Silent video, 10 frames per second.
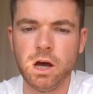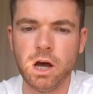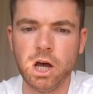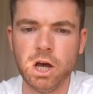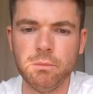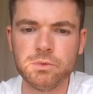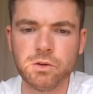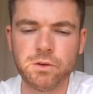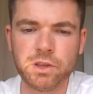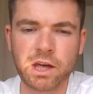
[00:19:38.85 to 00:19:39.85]
So
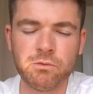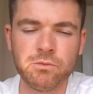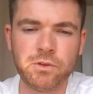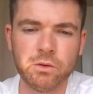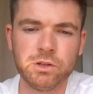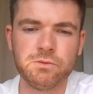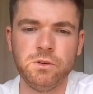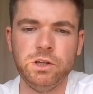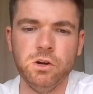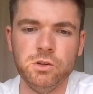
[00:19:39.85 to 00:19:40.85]
if you found this
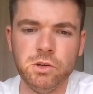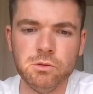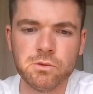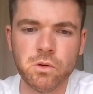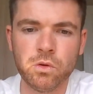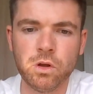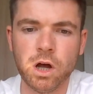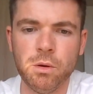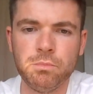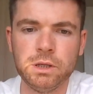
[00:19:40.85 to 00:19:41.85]
video
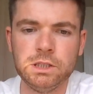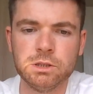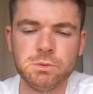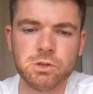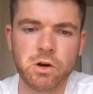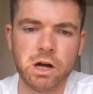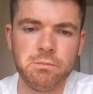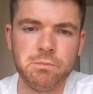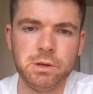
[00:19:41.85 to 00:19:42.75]
useful, please subscribe,